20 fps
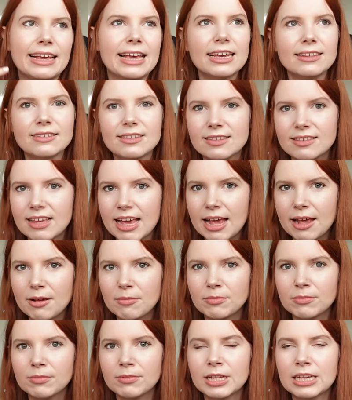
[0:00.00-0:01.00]
kisses
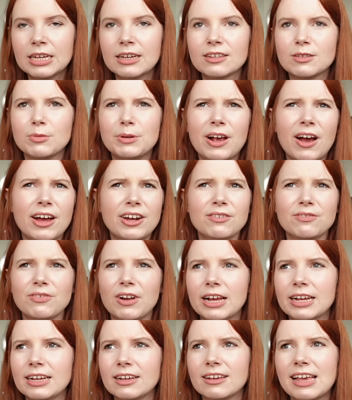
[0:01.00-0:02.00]
him, so he kind of
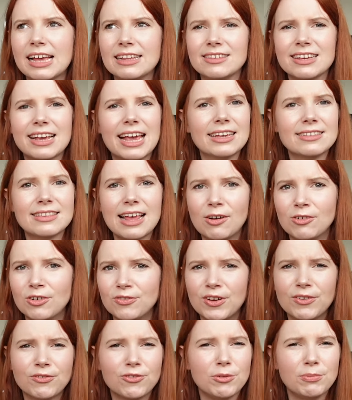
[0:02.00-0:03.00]
like gets a kiss out
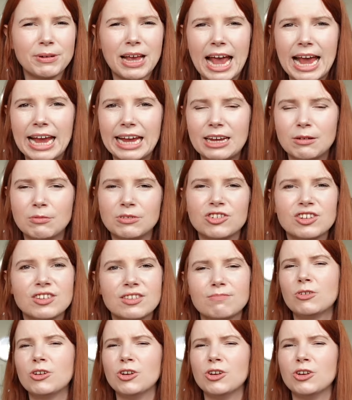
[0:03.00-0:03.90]
of it from Kate, which is,